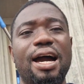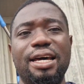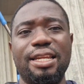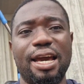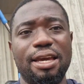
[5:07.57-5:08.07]

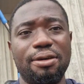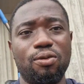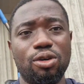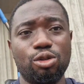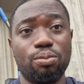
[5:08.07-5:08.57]
and i
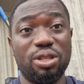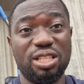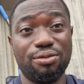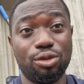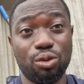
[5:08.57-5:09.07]
want to
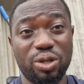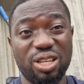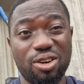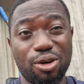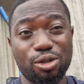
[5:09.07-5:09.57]
believe you
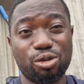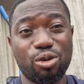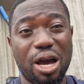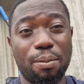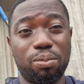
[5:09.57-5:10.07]
will
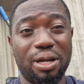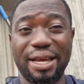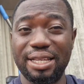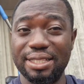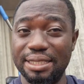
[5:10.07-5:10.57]
also
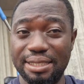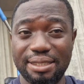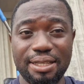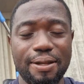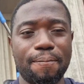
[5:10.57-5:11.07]
apply it